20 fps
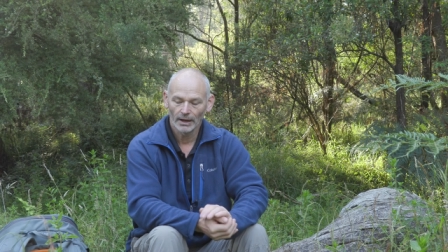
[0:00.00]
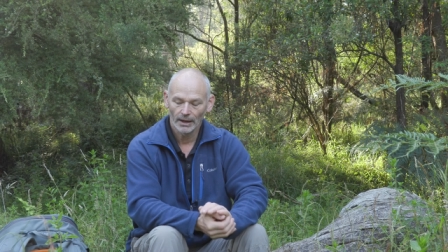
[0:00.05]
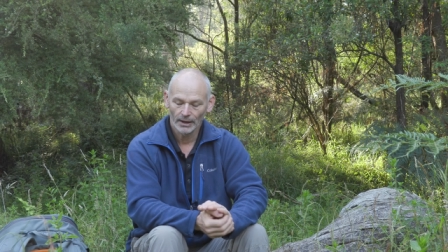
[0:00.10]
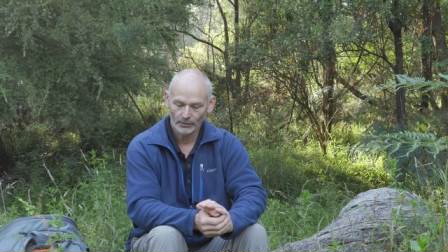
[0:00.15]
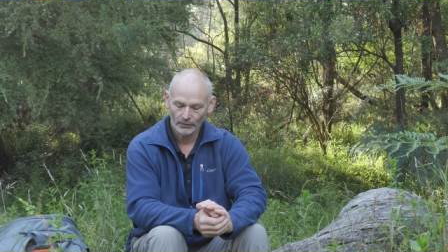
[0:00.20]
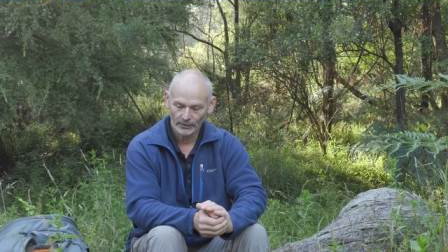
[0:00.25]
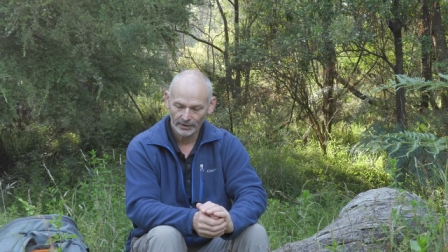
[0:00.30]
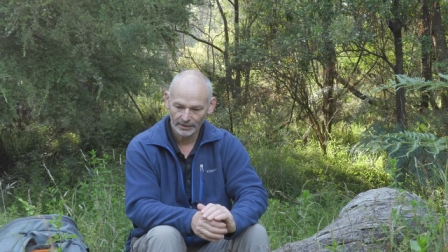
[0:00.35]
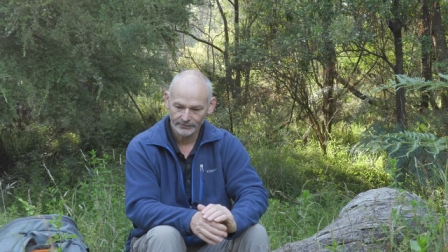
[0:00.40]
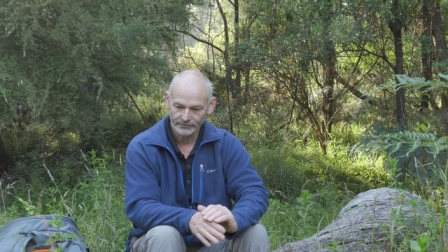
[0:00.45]

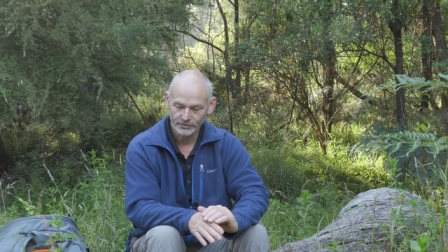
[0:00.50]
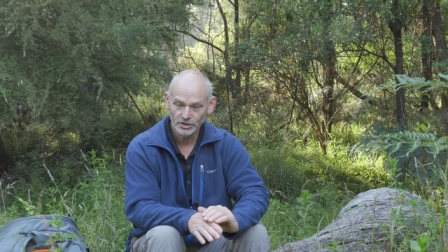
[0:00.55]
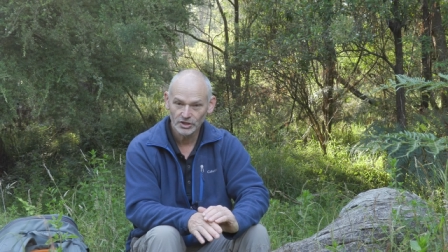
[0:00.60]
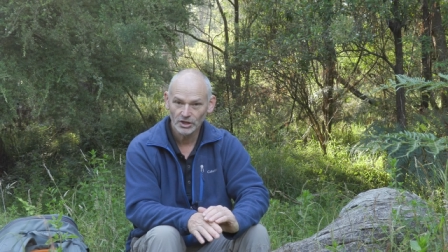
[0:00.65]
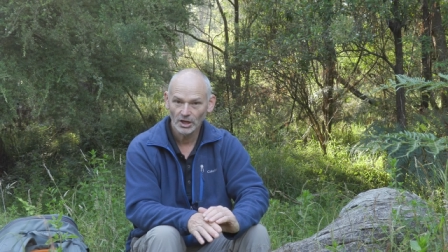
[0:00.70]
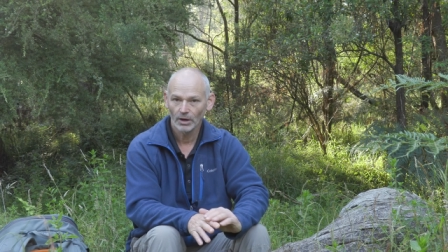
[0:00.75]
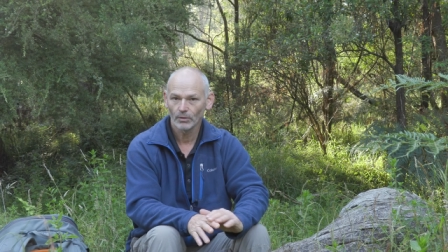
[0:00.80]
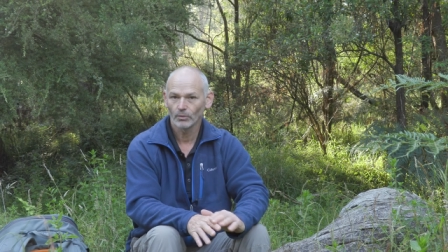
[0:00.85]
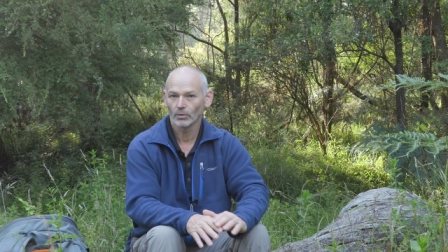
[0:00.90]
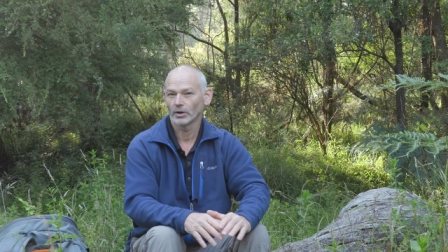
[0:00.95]
and I have
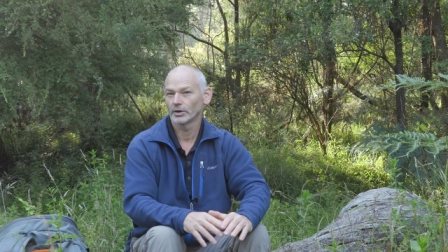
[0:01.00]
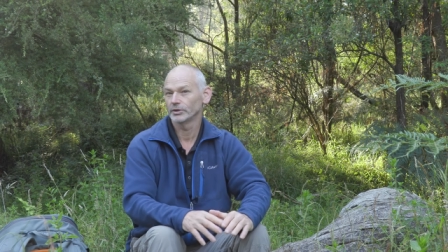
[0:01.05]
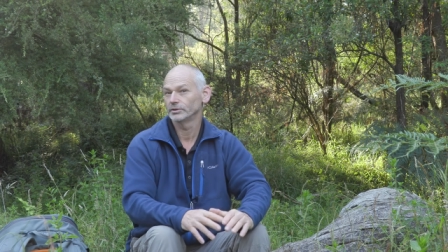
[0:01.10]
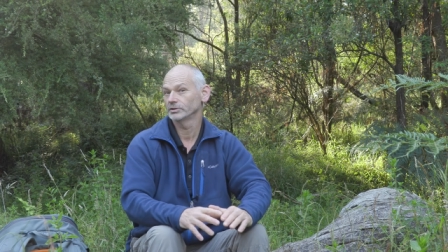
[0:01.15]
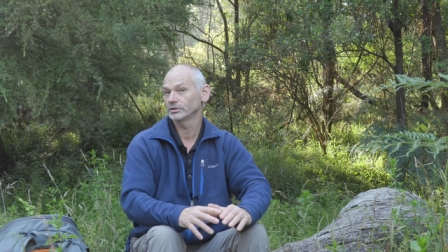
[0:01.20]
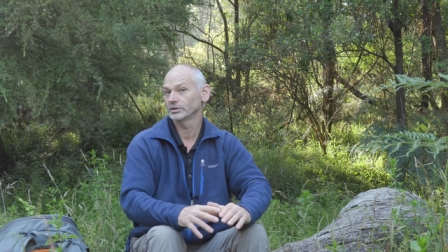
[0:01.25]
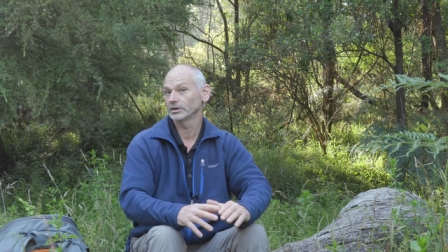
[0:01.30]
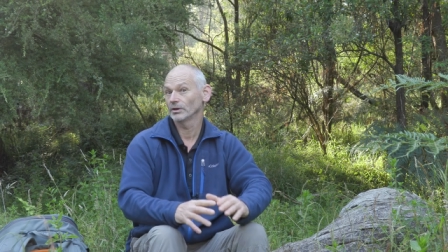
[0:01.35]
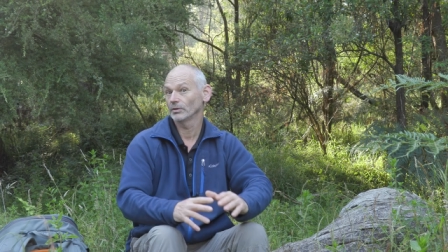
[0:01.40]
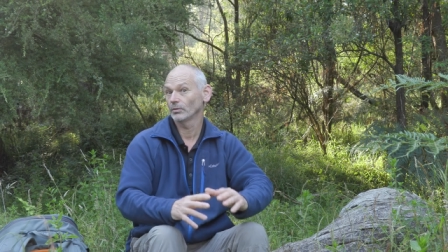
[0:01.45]
no
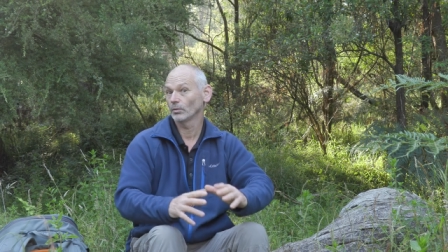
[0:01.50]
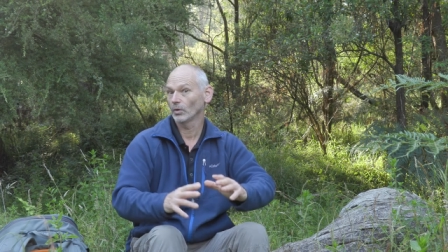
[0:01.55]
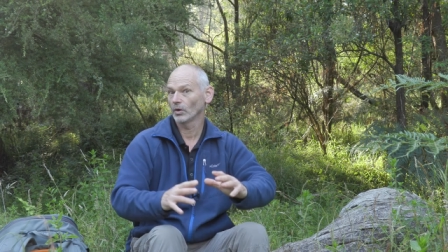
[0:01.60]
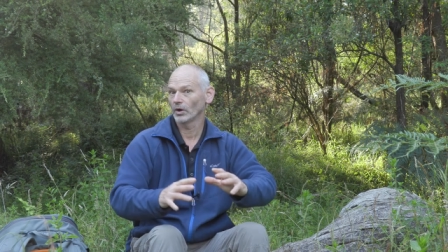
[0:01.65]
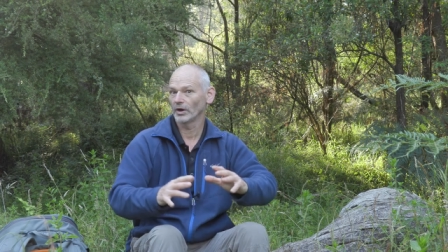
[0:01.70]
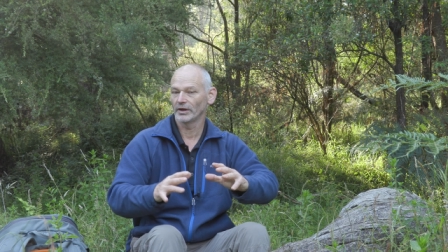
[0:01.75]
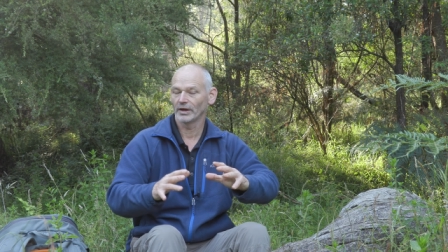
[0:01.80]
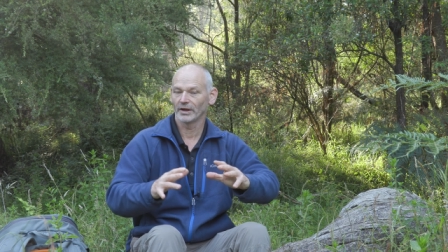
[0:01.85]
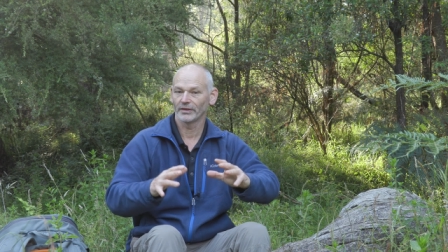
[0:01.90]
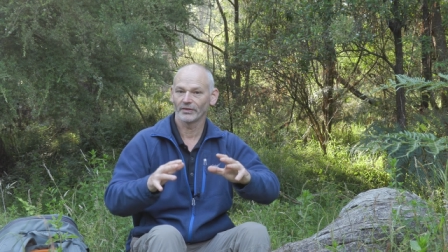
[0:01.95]
idea
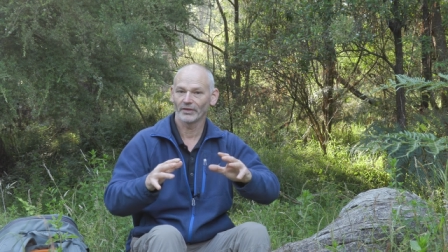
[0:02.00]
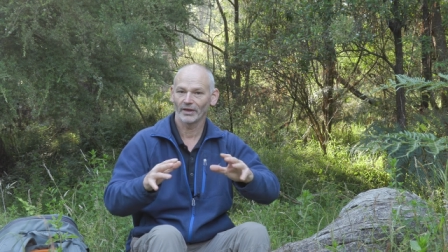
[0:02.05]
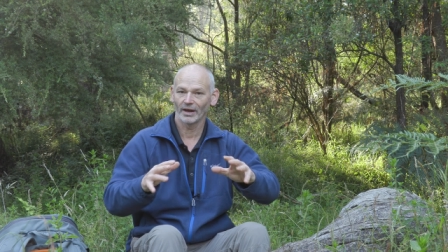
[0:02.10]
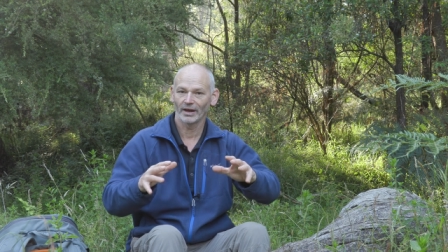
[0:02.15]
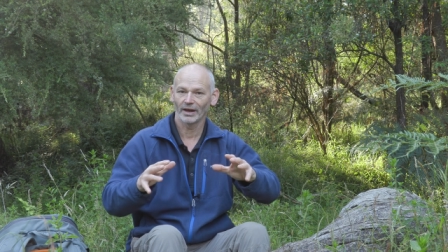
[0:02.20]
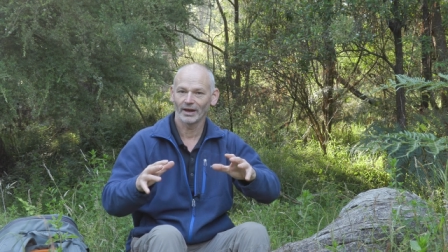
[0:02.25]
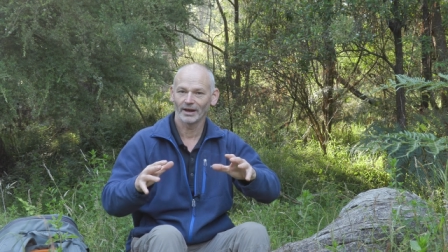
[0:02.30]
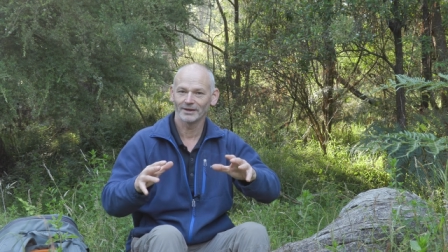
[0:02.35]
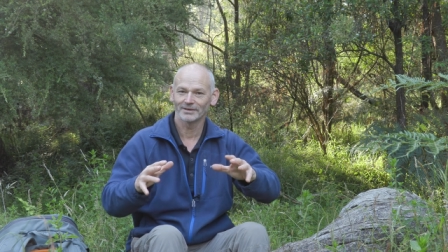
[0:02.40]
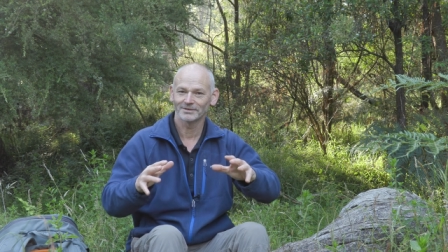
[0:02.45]
why
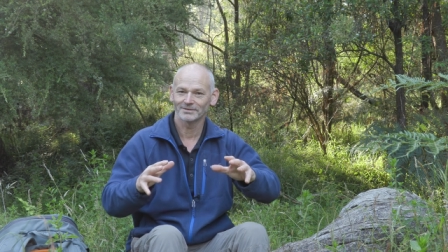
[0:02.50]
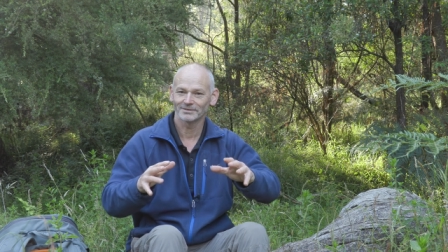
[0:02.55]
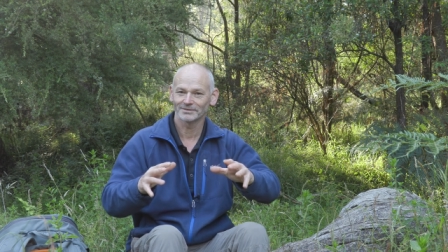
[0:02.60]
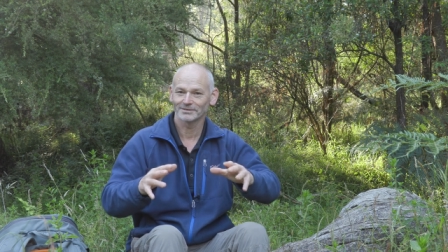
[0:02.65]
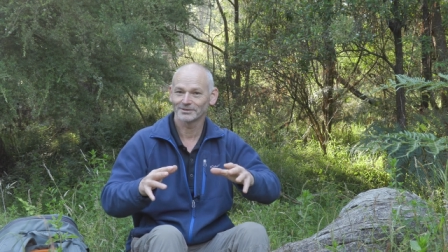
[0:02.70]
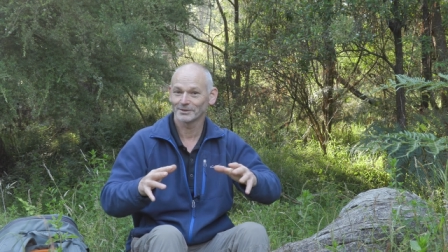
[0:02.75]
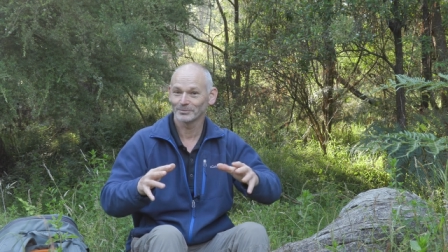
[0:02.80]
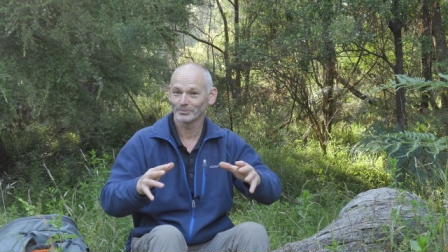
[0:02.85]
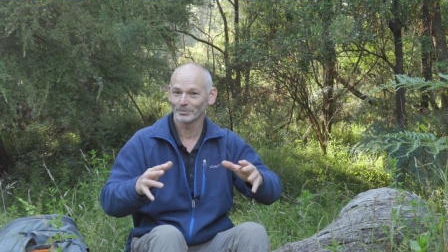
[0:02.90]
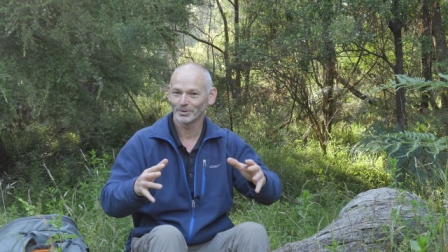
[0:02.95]
they aren't
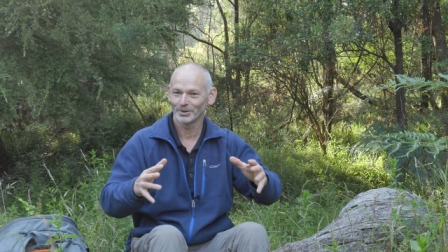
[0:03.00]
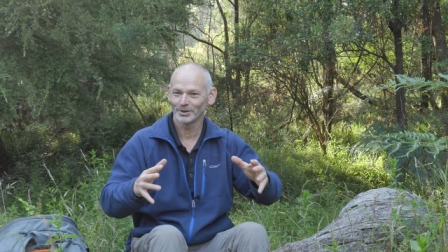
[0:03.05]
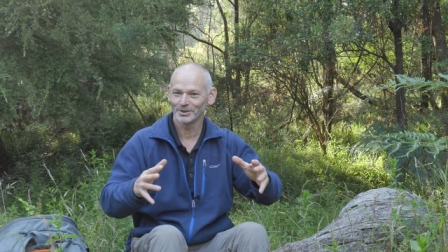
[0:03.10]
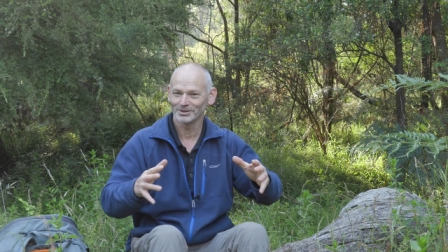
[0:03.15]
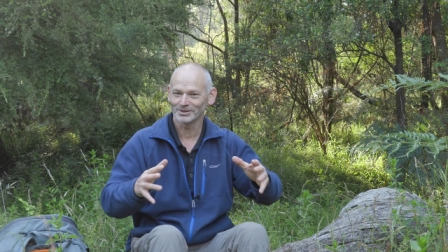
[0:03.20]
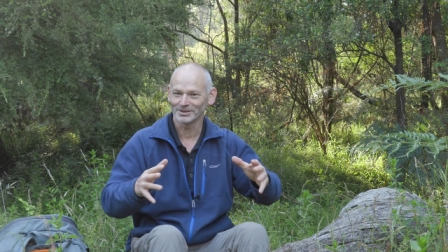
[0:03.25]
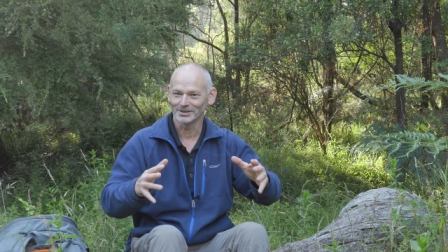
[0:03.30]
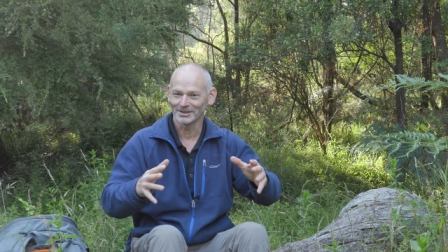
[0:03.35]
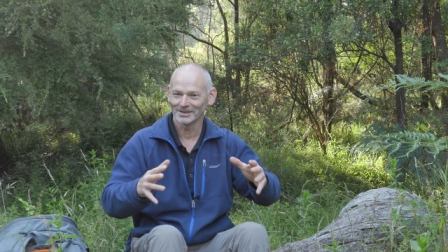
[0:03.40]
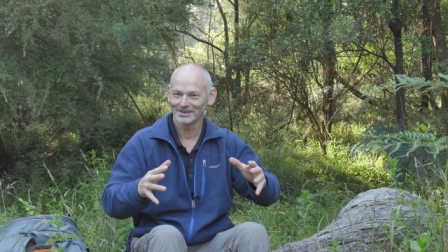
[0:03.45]

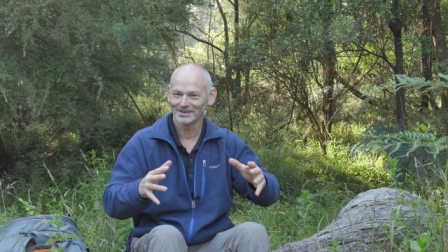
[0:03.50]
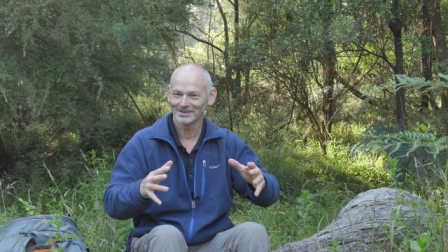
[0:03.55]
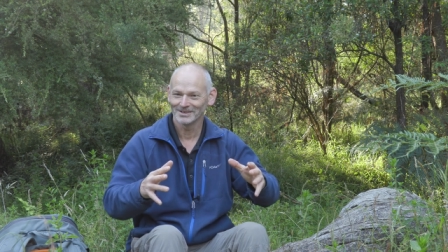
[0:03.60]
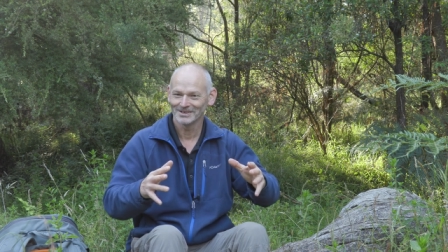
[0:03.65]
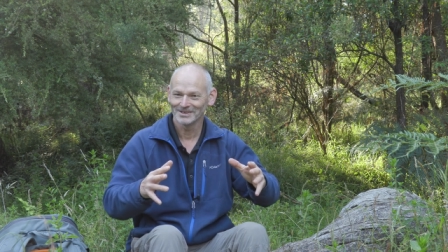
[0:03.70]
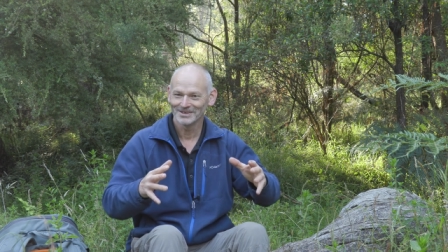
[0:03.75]
competing